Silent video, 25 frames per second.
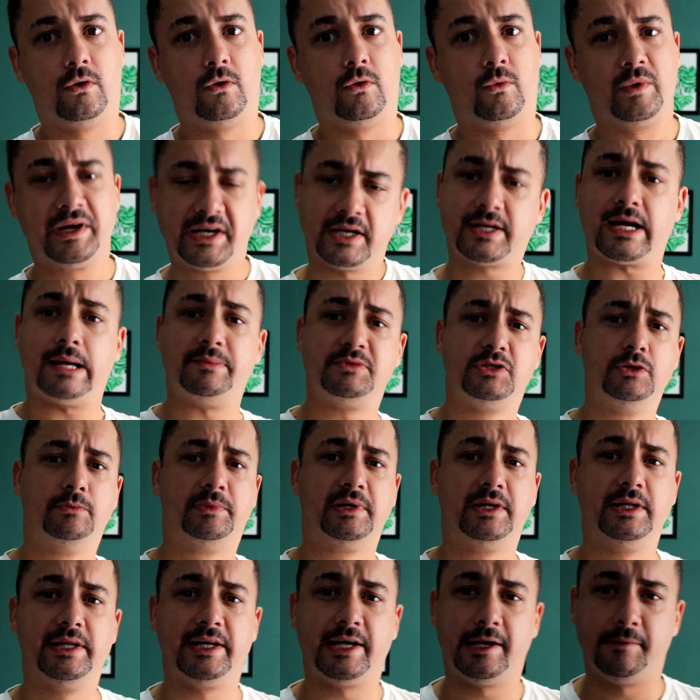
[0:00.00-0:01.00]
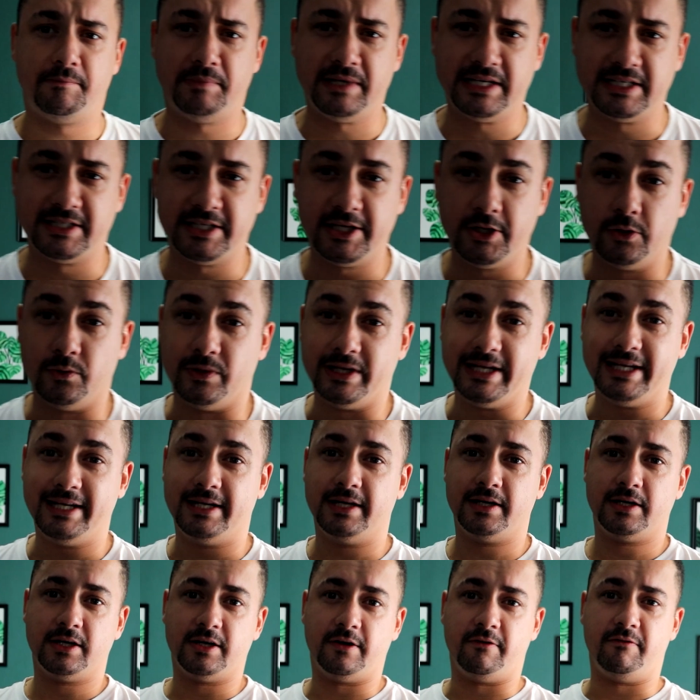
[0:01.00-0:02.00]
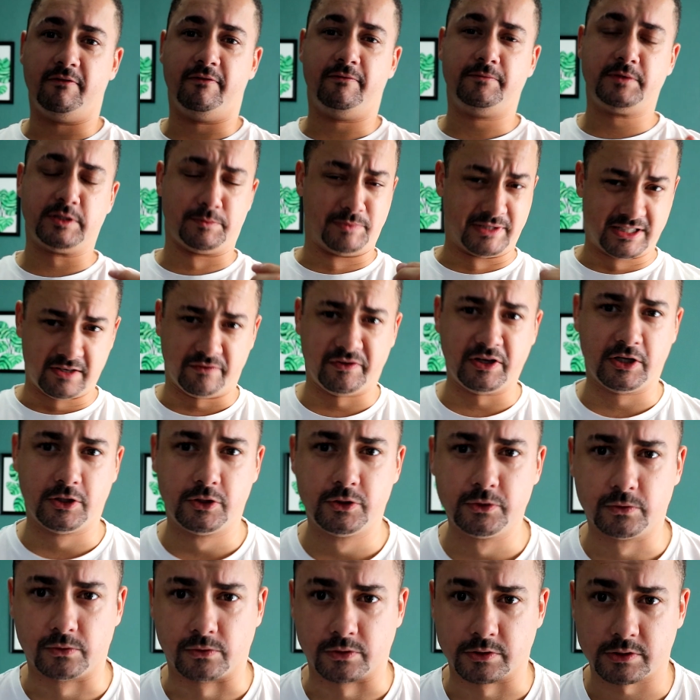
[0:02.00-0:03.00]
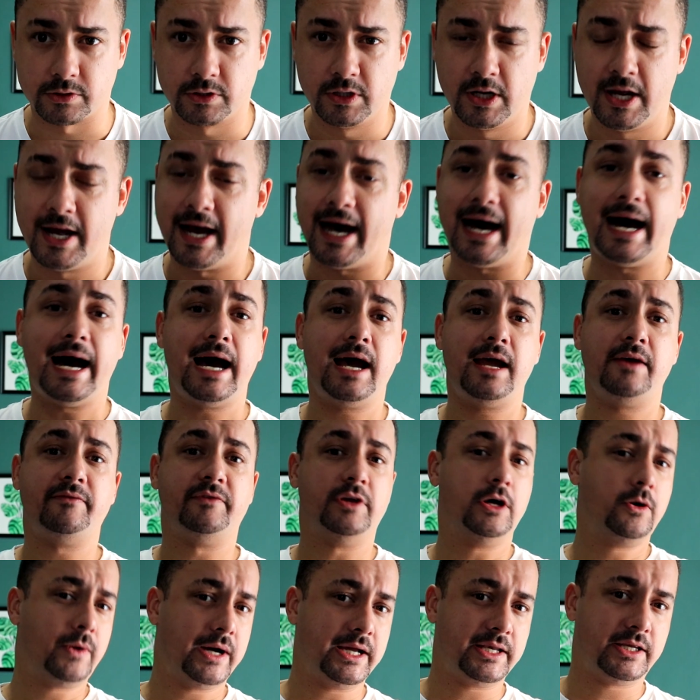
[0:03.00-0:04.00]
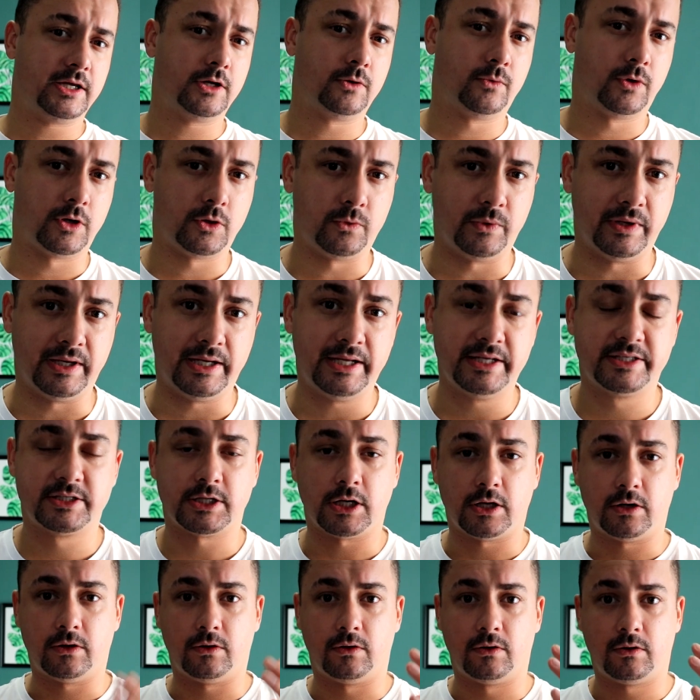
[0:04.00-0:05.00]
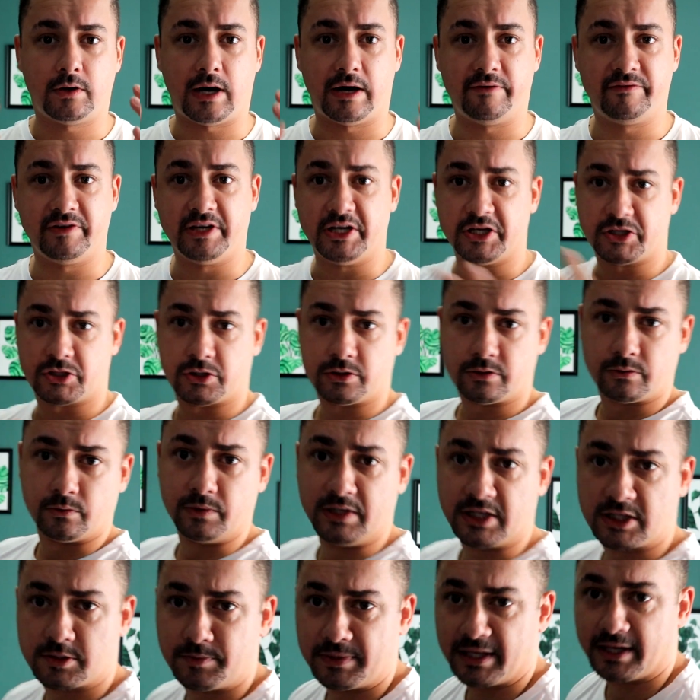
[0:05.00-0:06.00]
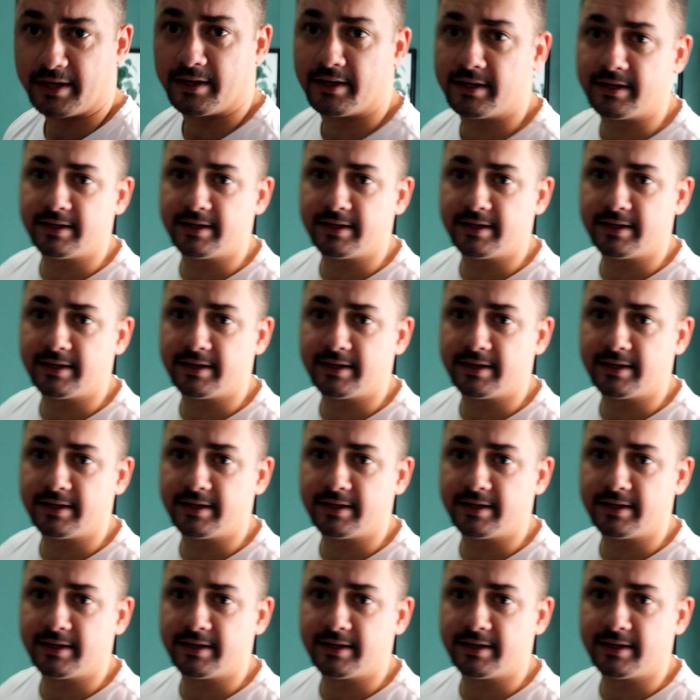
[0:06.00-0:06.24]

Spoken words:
When it comes to building a PC, you need specific tools. I have no idea what we need, so Avinesh will explain.